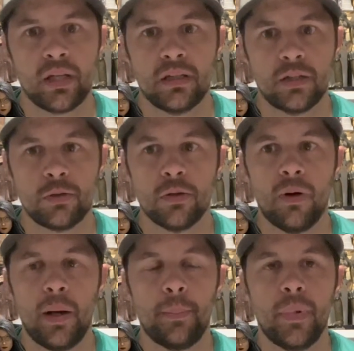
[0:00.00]
Grew
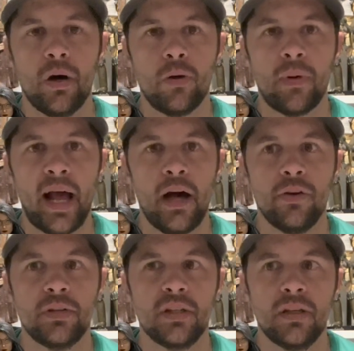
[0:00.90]
up
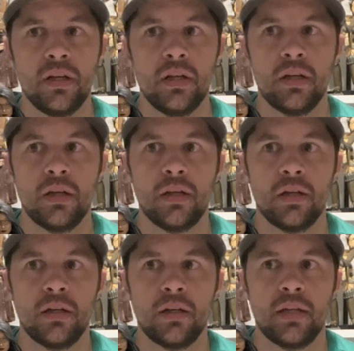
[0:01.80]
around
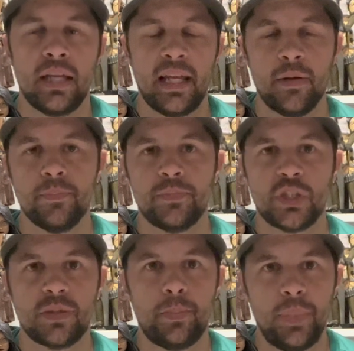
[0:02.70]
him
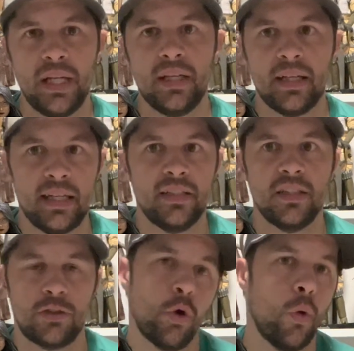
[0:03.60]
just being into
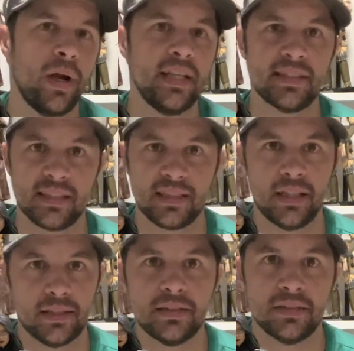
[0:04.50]
toys as
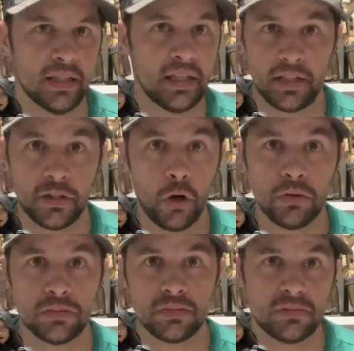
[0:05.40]
an
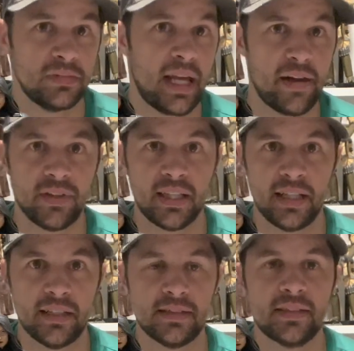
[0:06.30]
adult, having
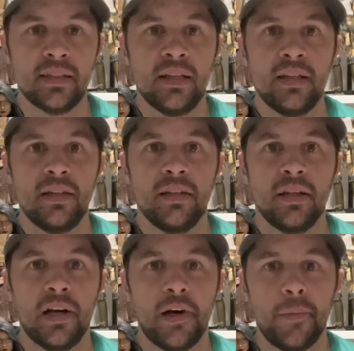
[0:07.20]
kids,
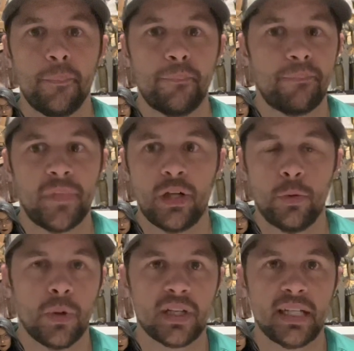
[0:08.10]

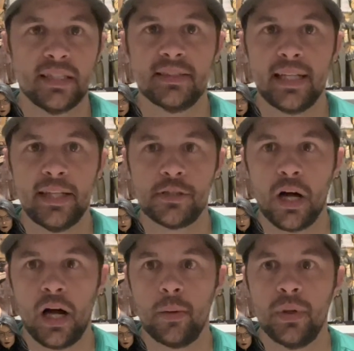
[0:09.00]
working his day
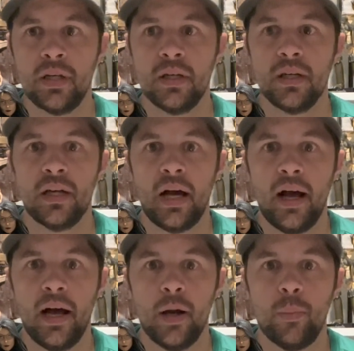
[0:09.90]
job,
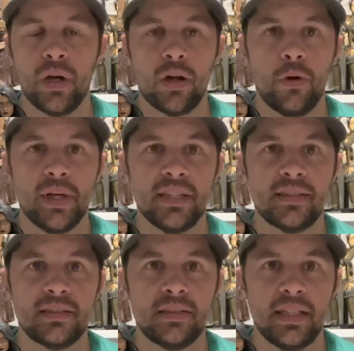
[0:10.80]
but always